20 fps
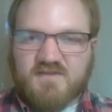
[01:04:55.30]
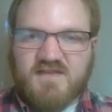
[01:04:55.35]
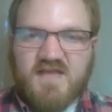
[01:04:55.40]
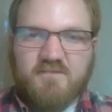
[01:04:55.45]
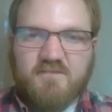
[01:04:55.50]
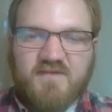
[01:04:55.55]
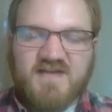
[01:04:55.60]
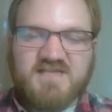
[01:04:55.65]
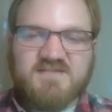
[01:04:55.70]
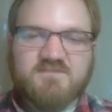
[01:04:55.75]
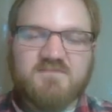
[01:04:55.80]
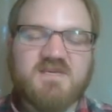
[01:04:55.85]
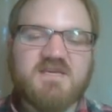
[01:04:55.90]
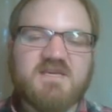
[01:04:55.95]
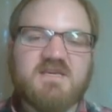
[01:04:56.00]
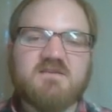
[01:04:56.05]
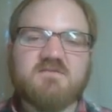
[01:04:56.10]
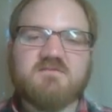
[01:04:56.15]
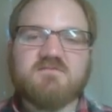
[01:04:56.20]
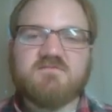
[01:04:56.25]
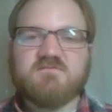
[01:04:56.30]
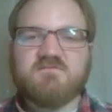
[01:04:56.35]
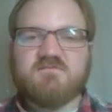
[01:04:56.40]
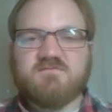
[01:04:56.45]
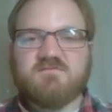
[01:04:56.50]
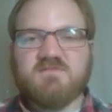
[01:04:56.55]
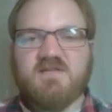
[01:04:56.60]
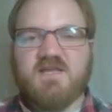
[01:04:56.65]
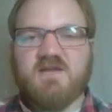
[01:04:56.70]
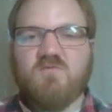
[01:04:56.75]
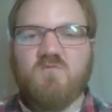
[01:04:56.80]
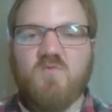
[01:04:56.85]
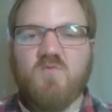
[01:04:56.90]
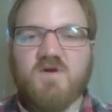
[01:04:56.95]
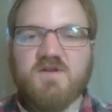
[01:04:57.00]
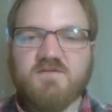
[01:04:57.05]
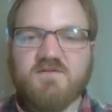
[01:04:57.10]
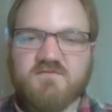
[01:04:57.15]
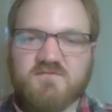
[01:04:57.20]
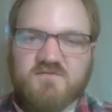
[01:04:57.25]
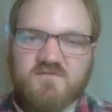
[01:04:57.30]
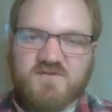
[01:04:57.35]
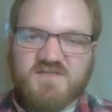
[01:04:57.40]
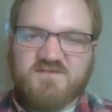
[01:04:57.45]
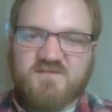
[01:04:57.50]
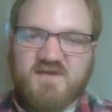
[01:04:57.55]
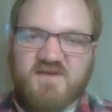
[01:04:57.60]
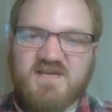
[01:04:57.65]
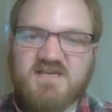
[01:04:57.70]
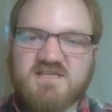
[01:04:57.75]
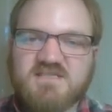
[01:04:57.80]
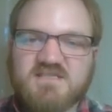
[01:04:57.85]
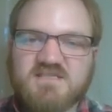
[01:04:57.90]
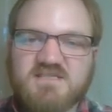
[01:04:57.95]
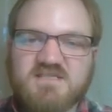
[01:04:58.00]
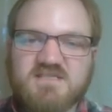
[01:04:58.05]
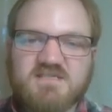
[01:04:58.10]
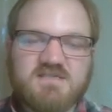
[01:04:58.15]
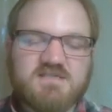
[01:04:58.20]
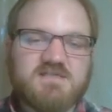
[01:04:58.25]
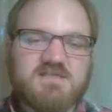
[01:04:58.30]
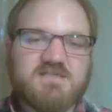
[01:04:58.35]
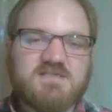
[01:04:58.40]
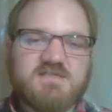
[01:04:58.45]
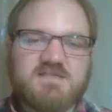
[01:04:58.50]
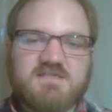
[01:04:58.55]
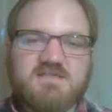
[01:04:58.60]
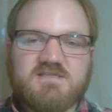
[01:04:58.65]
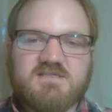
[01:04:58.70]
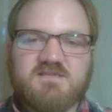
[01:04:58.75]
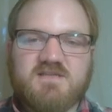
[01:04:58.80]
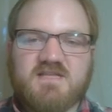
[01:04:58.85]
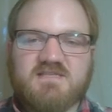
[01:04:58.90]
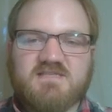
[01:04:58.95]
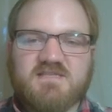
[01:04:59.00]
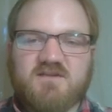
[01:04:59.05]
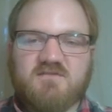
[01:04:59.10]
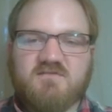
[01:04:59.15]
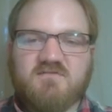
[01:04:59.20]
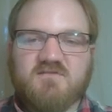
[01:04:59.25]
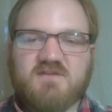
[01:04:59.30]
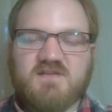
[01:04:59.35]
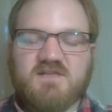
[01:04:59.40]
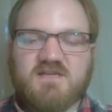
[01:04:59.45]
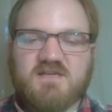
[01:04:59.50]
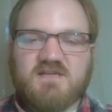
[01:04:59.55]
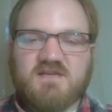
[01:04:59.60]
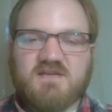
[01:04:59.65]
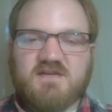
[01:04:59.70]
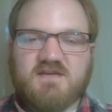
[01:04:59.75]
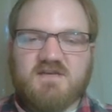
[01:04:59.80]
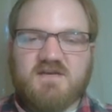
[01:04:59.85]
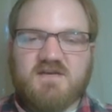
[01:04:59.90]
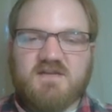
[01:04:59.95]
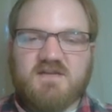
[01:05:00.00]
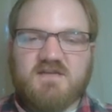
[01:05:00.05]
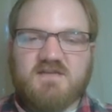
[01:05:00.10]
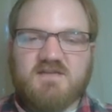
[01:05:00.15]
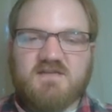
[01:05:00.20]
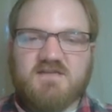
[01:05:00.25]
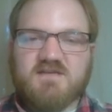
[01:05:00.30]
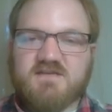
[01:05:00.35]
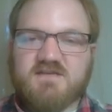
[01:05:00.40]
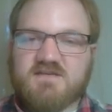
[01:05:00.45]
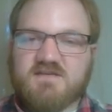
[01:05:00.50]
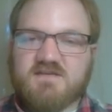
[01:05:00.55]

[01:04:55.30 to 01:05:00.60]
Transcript: that buys me like 1 grid space, so that's not really gonna cut it.